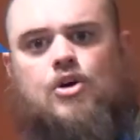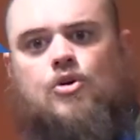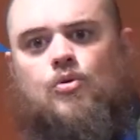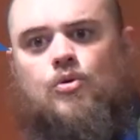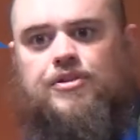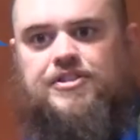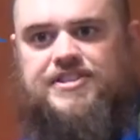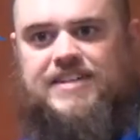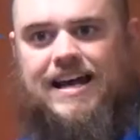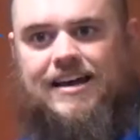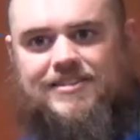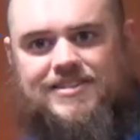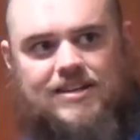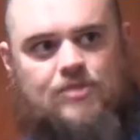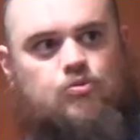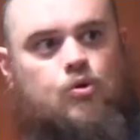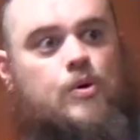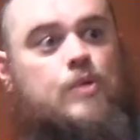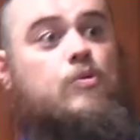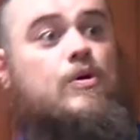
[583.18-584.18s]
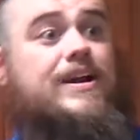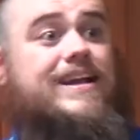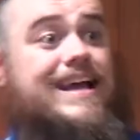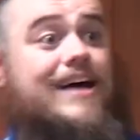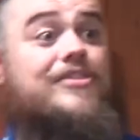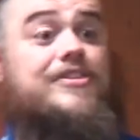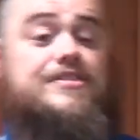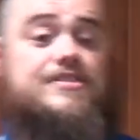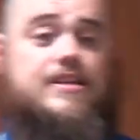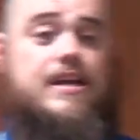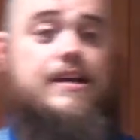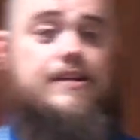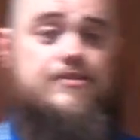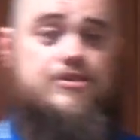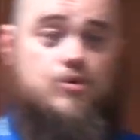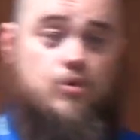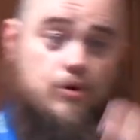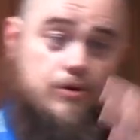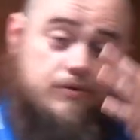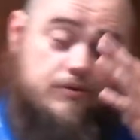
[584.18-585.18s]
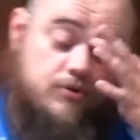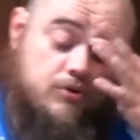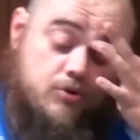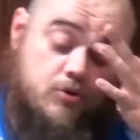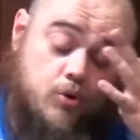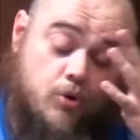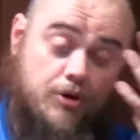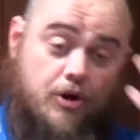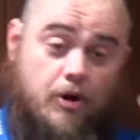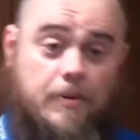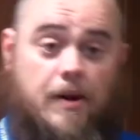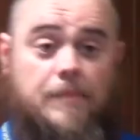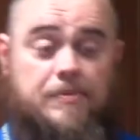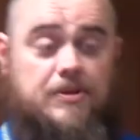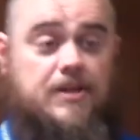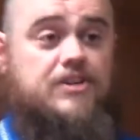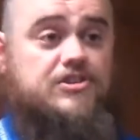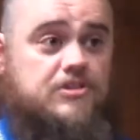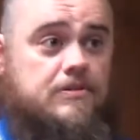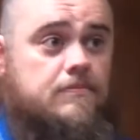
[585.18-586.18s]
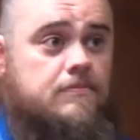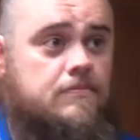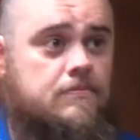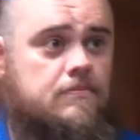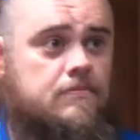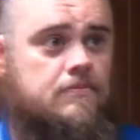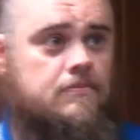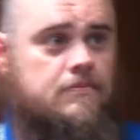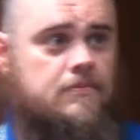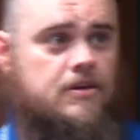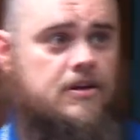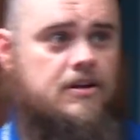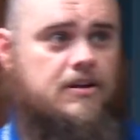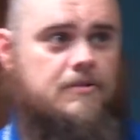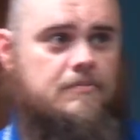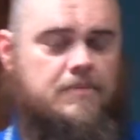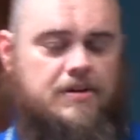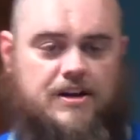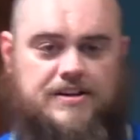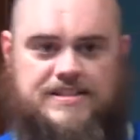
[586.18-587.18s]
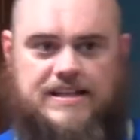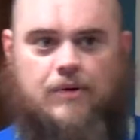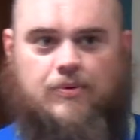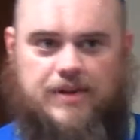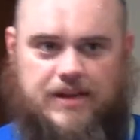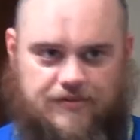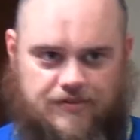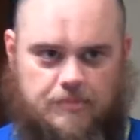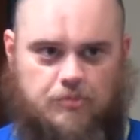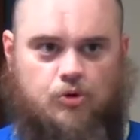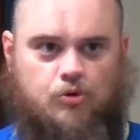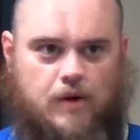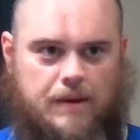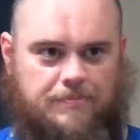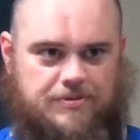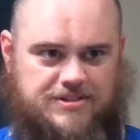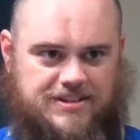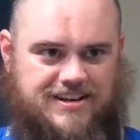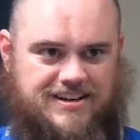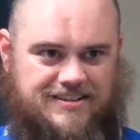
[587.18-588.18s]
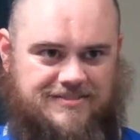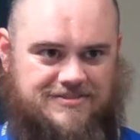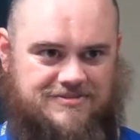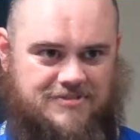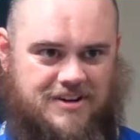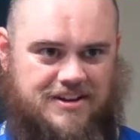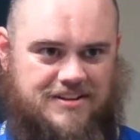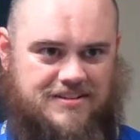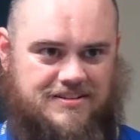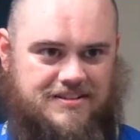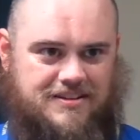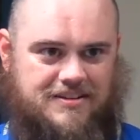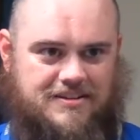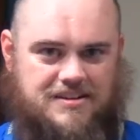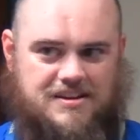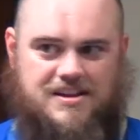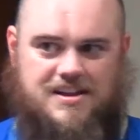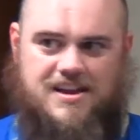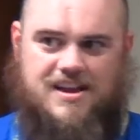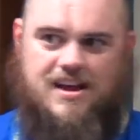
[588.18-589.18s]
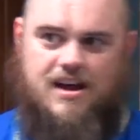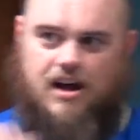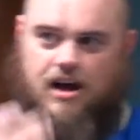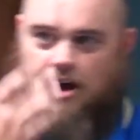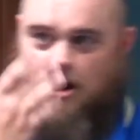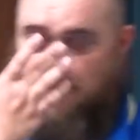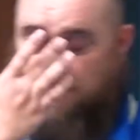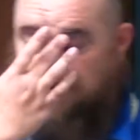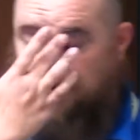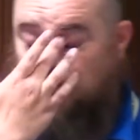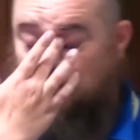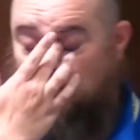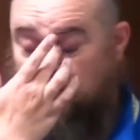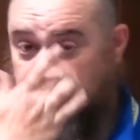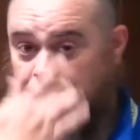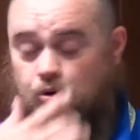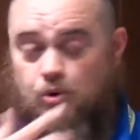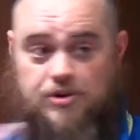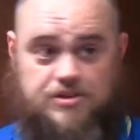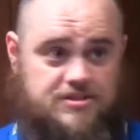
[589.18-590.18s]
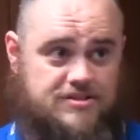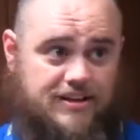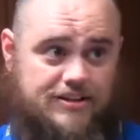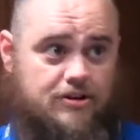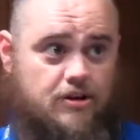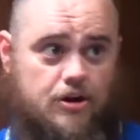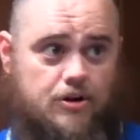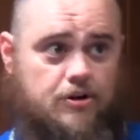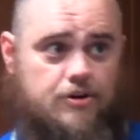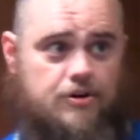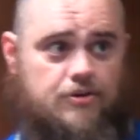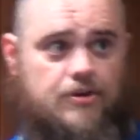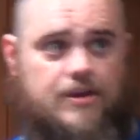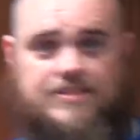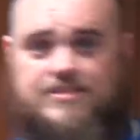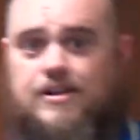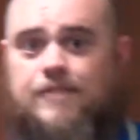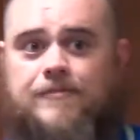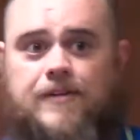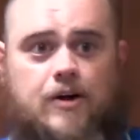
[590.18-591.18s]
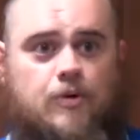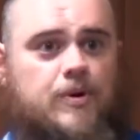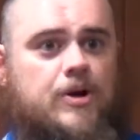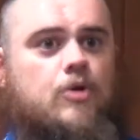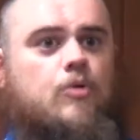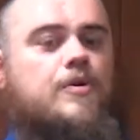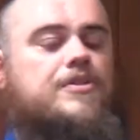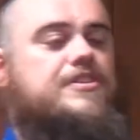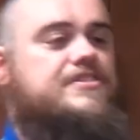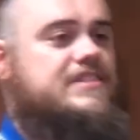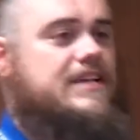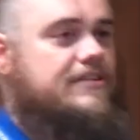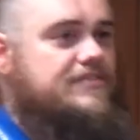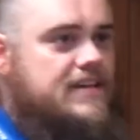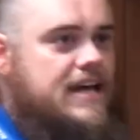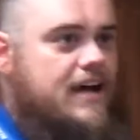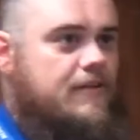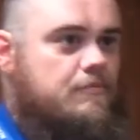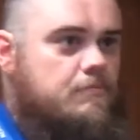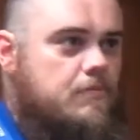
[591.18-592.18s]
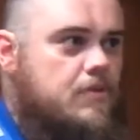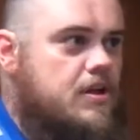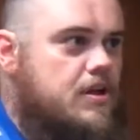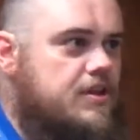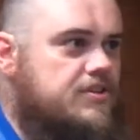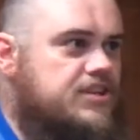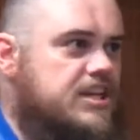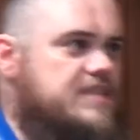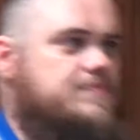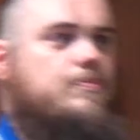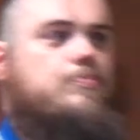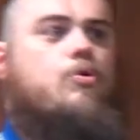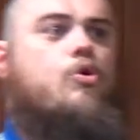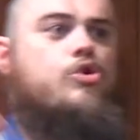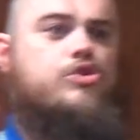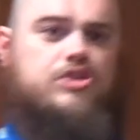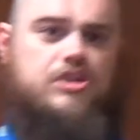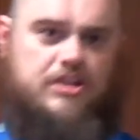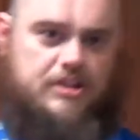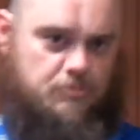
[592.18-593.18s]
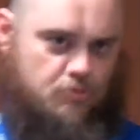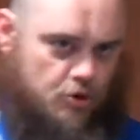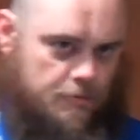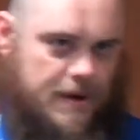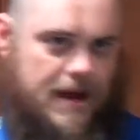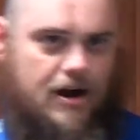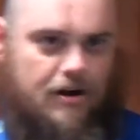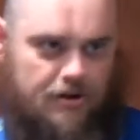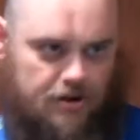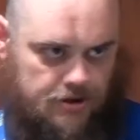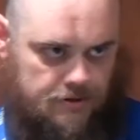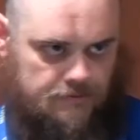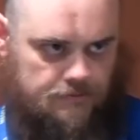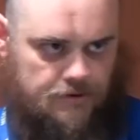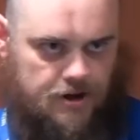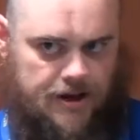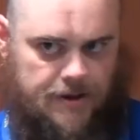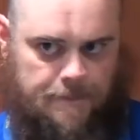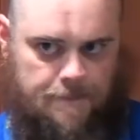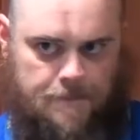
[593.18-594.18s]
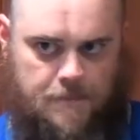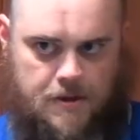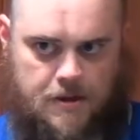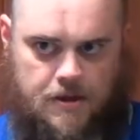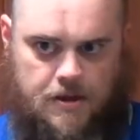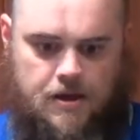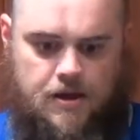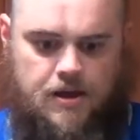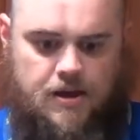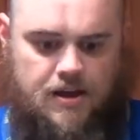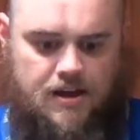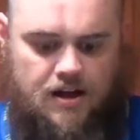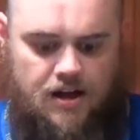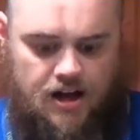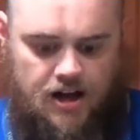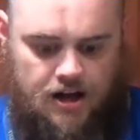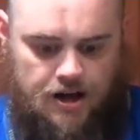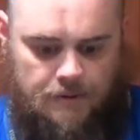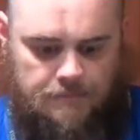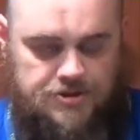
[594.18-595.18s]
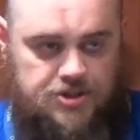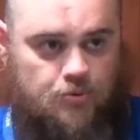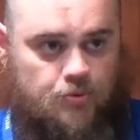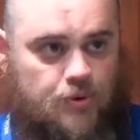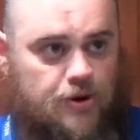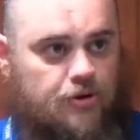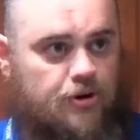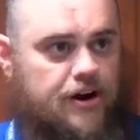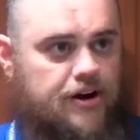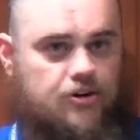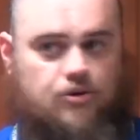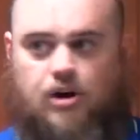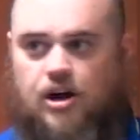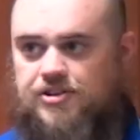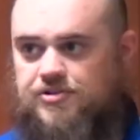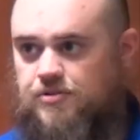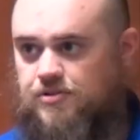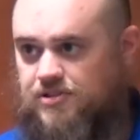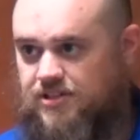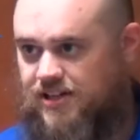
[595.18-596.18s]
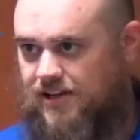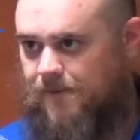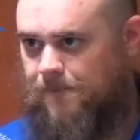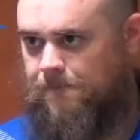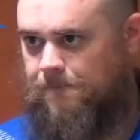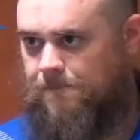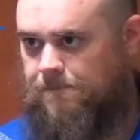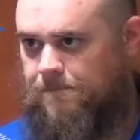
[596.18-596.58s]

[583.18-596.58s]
Well, the South says, well, we want to count the slaves toward our population because that will give them more representatives, right? The North, of course, is like, no, that's not fair. We don't want the South to have disproportionately more power, right? So we were at a crossroads again.